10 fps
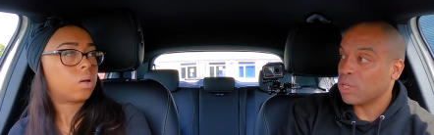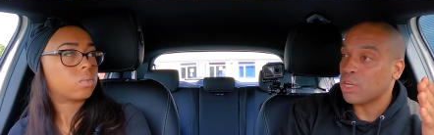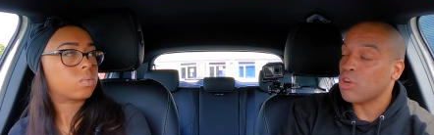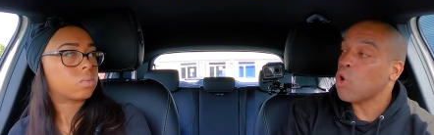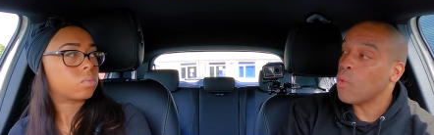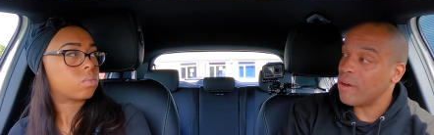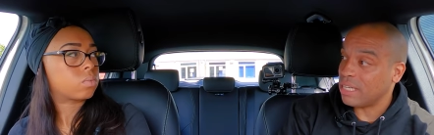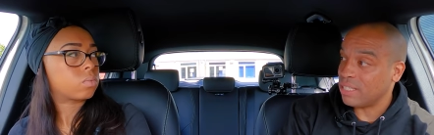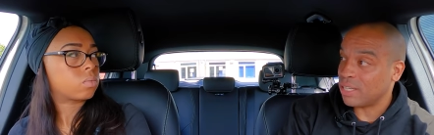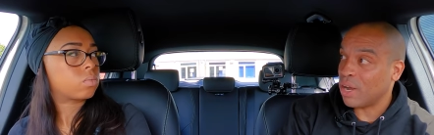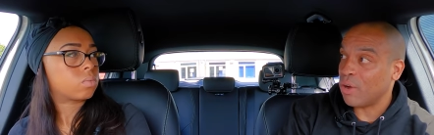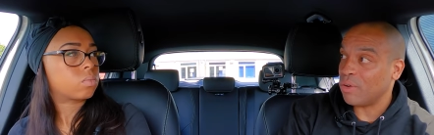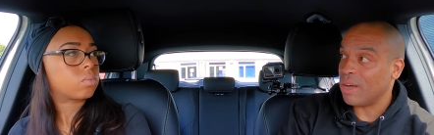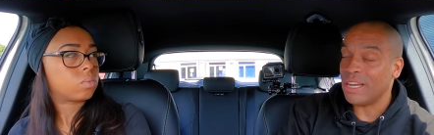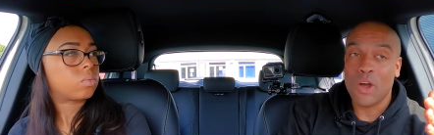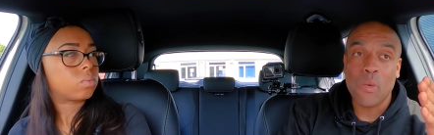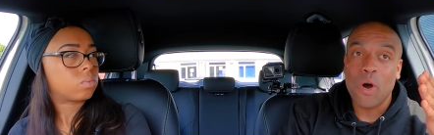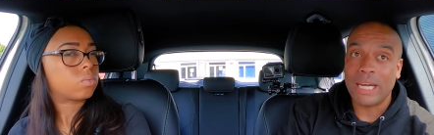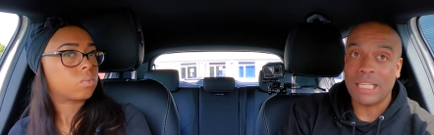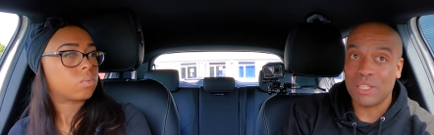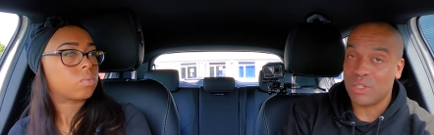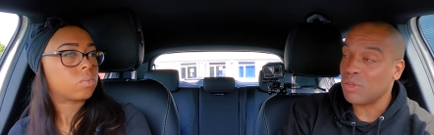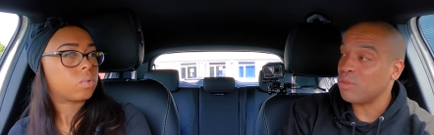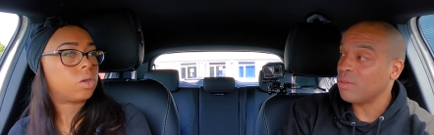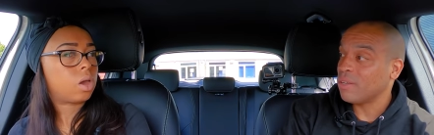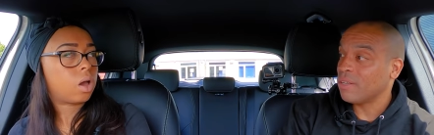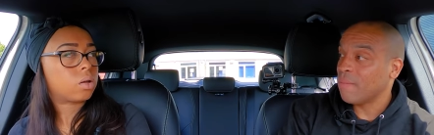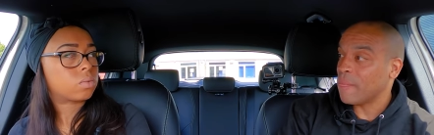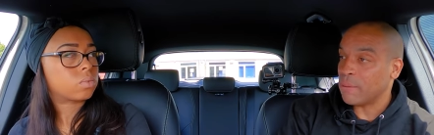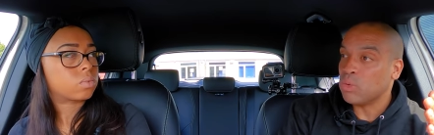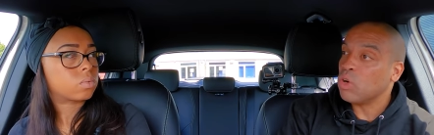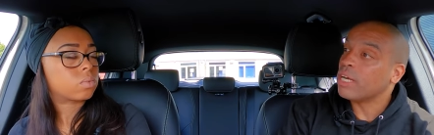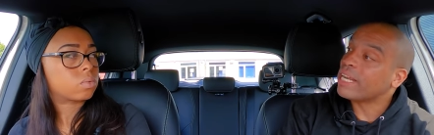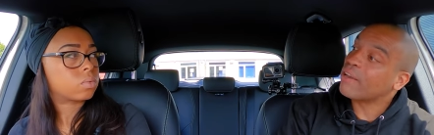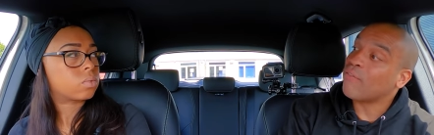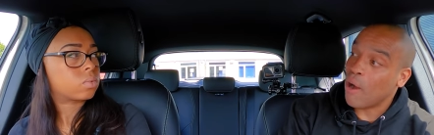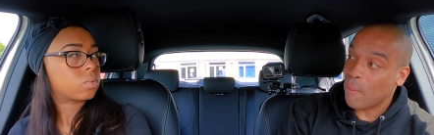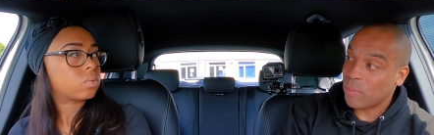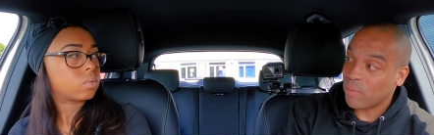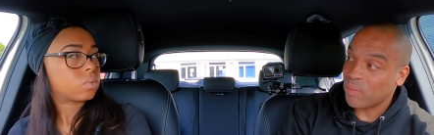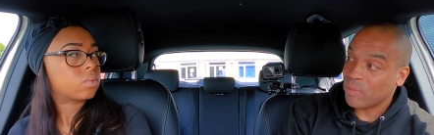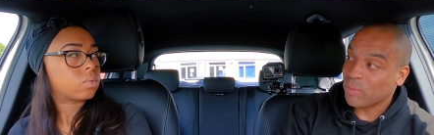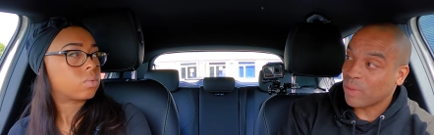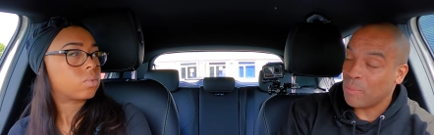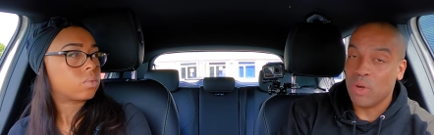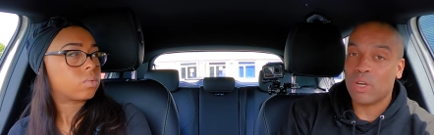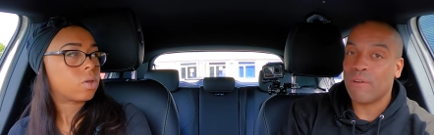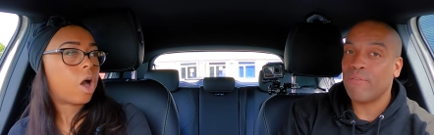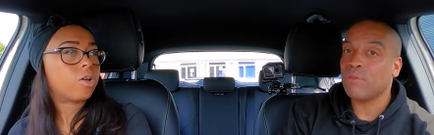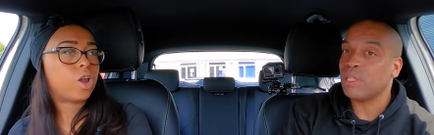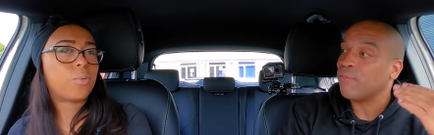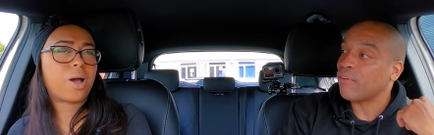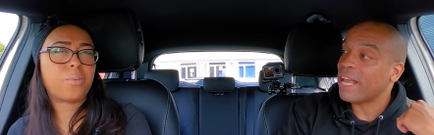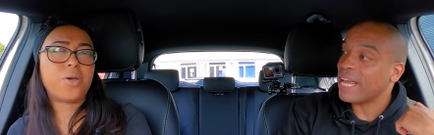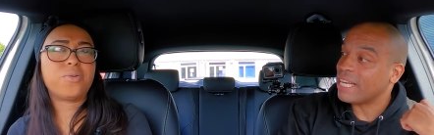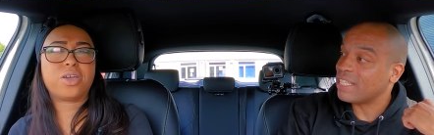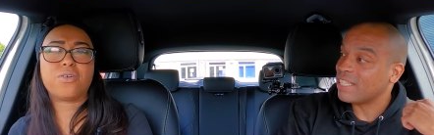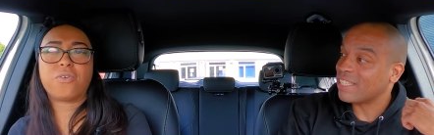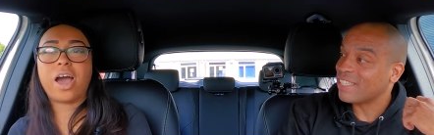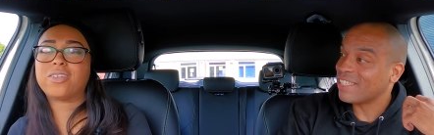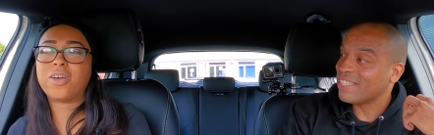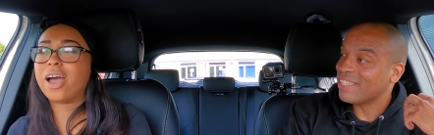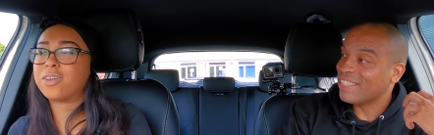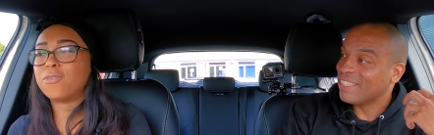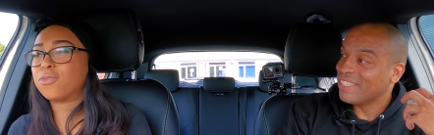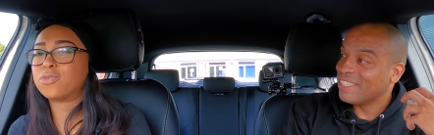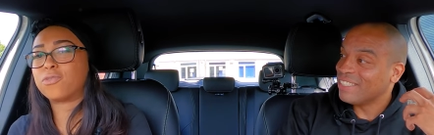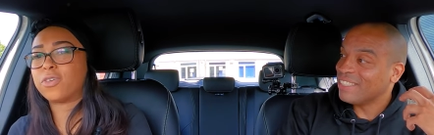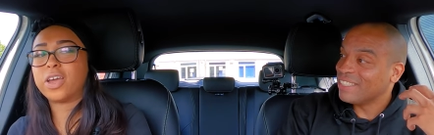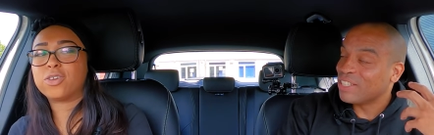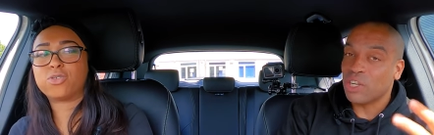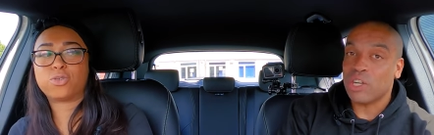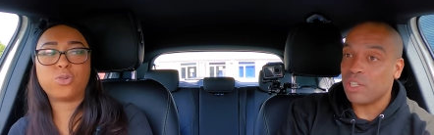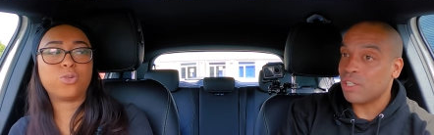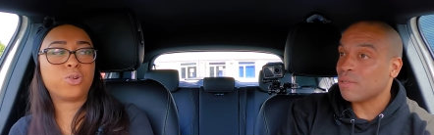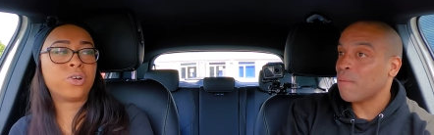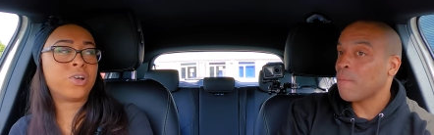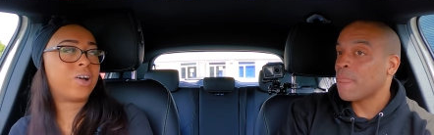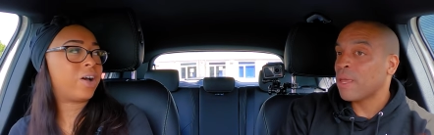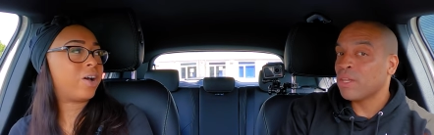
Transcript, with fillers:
Speaker 1: Because I know where I need to go. I know what I need to do. Yeah. I'm not going to give up. I'm not going to feel oh, no, deflated. I, give,
Speaker 2: I, don't, I don't feel deflated Good. at all.